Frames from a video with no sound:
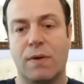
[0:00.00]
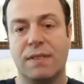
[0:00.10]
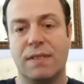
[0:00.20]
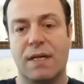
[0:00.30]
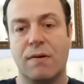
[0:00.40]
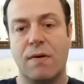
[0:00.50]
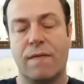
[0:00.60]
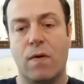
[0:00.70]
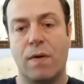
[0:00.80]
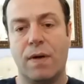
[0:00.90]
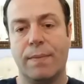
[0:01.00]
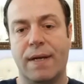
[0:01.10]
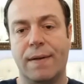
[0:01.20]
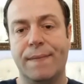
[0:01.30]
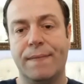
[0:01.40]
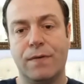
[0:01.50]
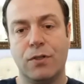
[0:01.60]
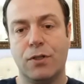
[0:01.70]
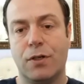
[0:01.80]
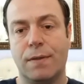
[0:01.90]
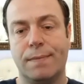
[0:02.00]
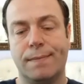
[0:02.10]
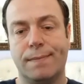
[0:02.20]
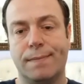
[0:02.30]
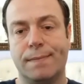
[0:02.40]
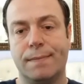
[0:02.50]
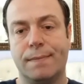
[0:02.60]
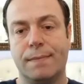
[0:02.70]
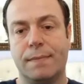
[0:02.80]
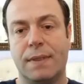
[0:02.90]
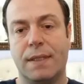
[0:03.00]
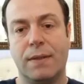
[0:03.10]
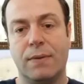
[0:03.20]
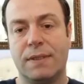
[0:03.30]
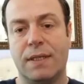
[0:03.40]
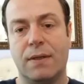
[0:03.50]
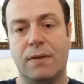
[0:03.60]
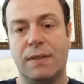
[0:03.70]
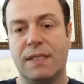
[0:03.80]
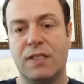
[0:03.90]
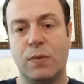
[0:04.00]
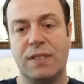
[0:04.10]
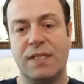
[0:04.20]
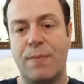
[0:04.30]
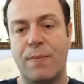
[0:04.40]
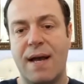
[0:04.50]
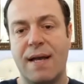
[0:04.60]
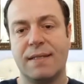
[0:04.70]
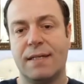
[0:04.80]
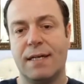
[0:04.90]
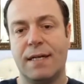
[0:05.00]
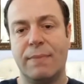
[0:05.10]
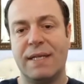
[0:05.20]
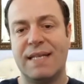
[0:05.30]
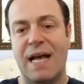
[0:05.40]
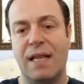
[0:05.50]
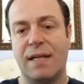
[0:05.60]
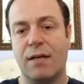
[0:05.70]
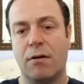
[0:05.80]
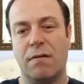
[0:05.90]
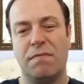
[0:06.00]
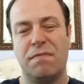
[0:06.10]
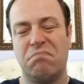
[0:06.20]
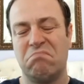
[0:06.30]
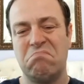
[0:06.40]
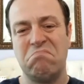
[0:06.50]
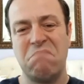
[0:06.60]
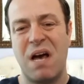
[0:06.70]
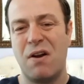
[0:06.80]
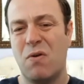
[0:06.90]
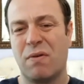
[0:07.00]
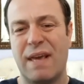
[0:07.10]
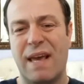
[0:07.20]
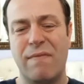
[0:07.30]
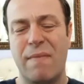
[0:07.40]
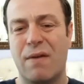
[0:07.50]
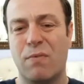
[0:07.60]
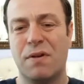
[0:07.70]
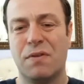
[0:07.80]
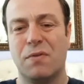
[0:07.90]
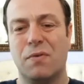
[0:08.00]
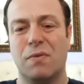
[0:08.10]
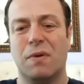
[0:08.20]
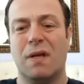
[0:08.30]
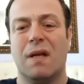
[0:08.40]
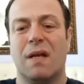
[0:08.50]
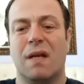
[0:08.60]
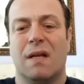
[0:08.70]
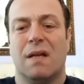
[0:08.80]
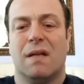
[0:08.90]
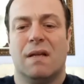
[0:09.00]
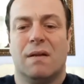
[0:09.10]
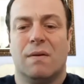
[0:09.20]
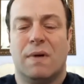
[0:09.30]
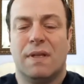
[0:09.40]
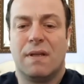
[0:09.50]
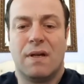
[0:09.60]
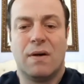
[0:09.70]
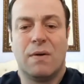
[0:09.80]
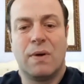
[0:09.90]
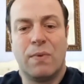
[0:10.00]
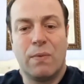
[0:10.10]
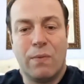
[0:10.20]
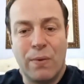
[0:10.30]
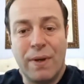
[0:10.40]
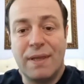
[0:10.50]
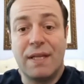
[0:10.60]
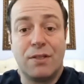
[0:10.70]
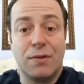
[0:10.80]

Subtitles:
instead of going forward, man, for sure. It was all these twisted minds and mentality of, I don't know, caveman wouldn't do what we did to